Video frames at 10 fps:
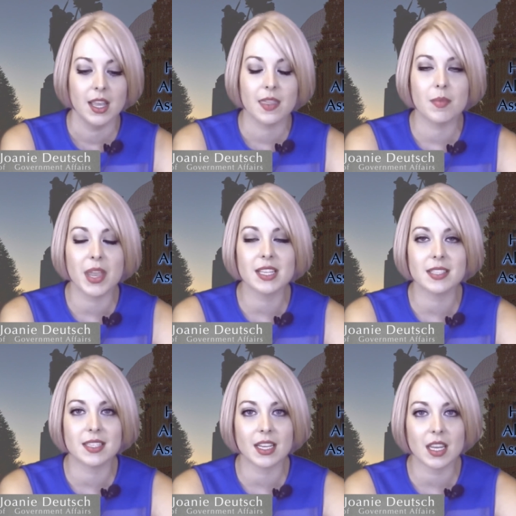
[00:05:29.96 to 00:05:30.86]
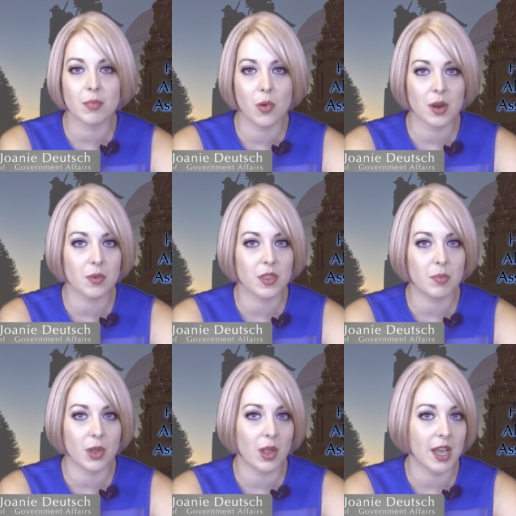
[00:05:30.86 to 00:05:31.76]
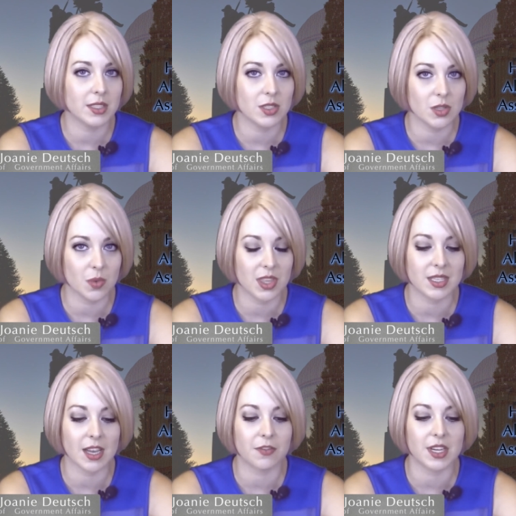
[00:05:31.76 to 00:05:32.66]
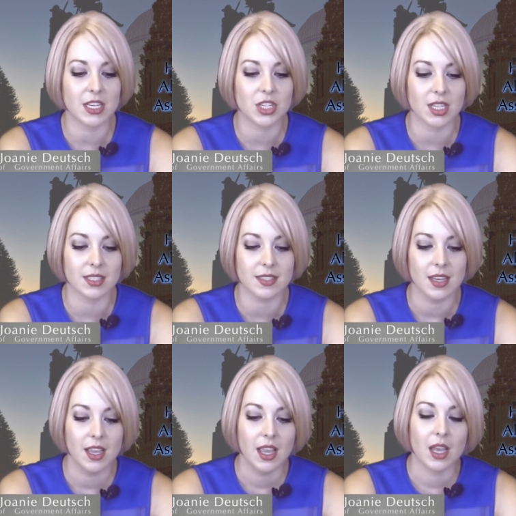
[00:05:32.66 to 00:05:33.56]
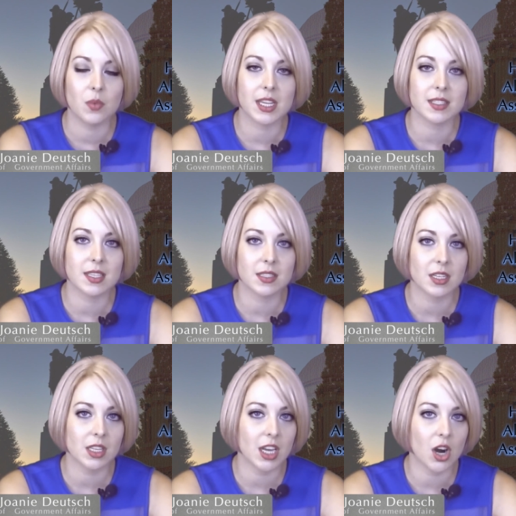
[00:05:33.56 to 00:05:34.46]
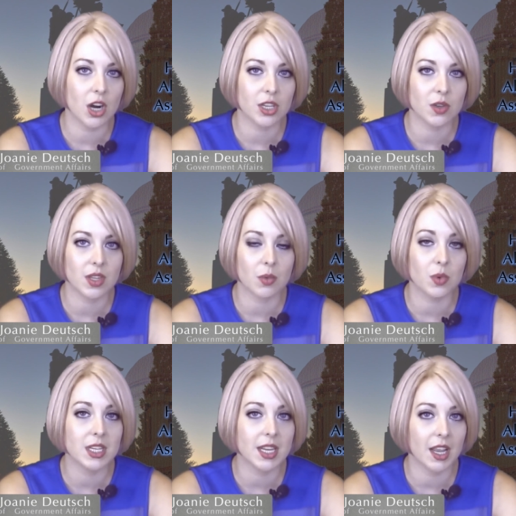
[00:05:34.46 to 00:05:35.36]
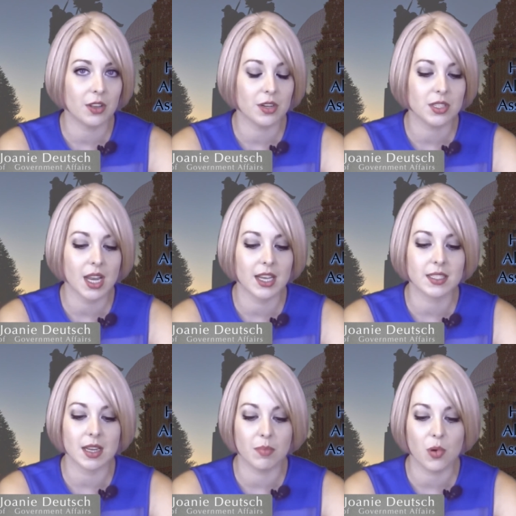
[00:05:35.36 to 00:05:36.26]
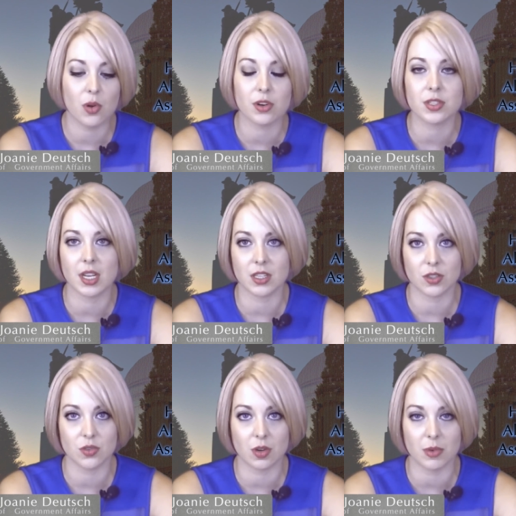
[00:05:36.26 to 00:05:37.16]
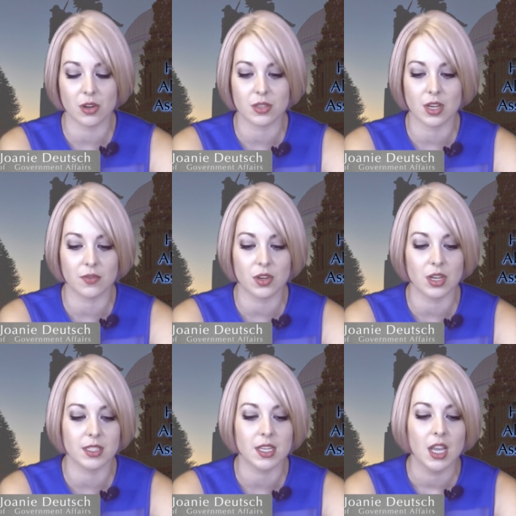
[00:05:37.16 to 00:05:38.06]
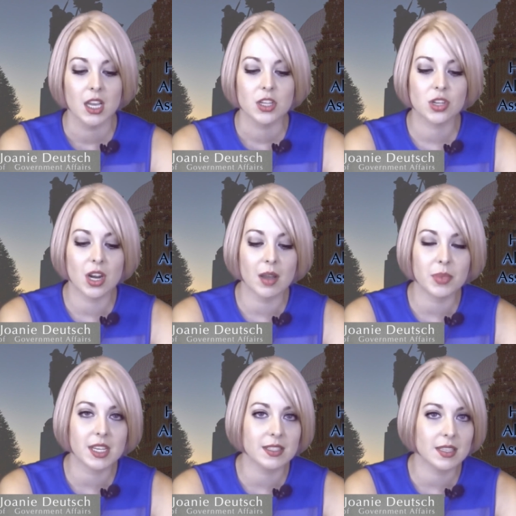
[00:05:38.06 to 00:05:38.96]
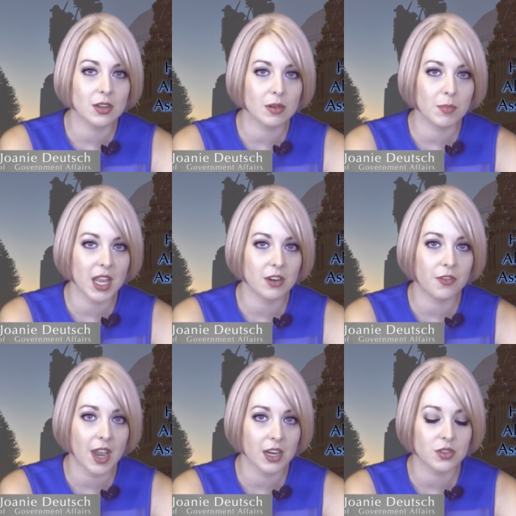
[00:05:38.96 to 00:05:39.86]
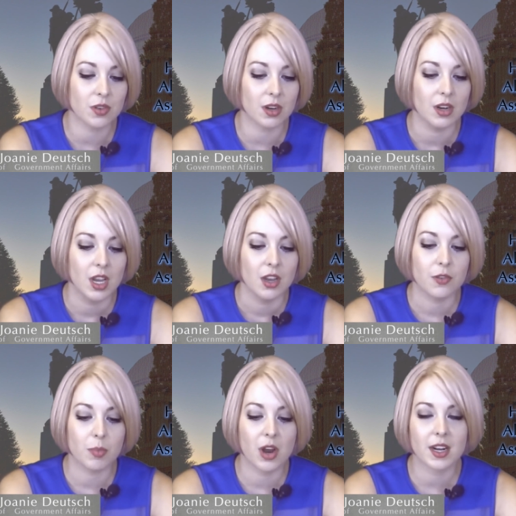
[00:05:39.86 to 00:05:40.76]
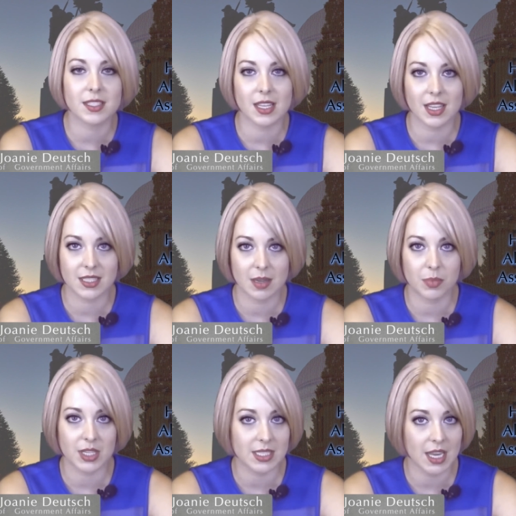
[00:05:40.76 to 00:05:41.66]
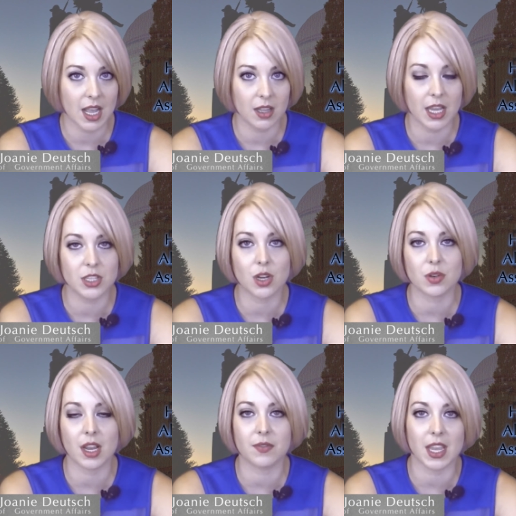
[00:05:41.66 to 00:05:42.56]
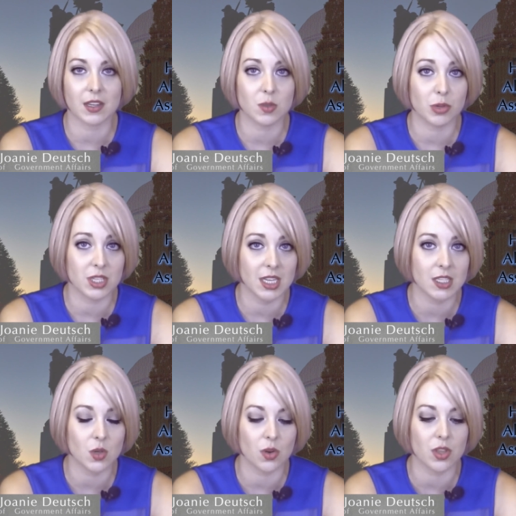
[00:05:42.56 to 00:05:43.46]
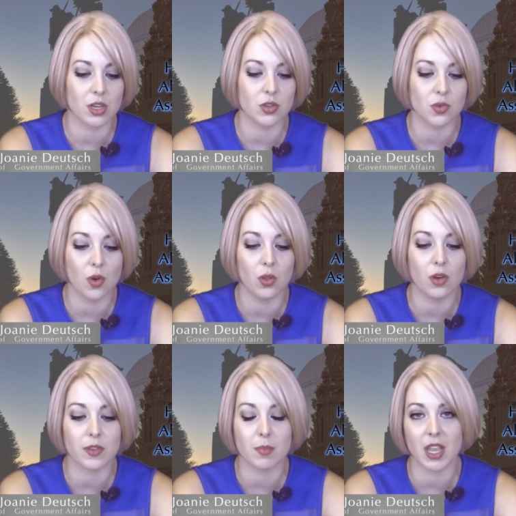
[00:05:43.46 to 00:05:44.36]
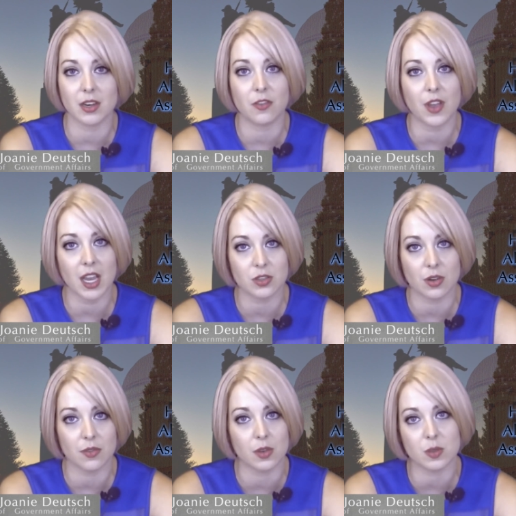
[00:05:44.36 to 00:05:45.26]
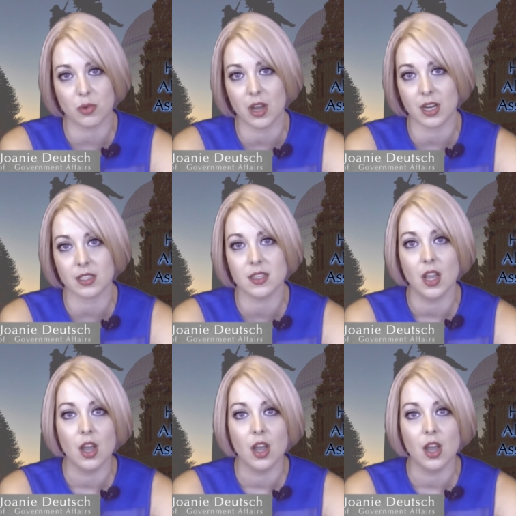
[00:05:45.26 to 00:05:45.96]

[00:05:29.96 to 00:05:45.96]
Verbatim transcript: The main sticking point with the bill had to do with the definitions, and we consistently argued that retailers, as importers and distributors of goods, should not be considered a manufacturer for products that they simply sell and don't have the expertise or the control over the manufacture of those products